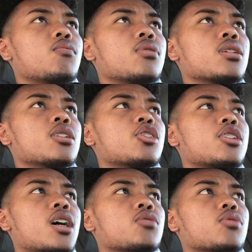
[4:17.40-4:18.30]
one of the
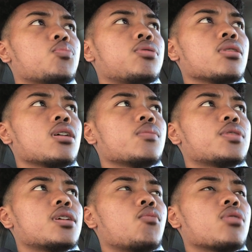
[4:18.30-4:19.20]
shots was
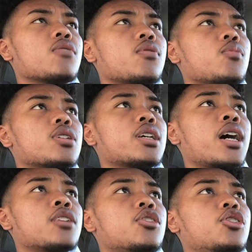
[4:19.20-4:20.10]
pull-ups, and one of them was
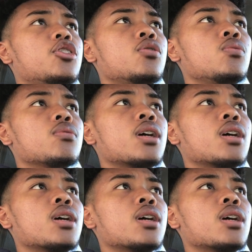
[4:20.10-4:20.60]
catch and shoot,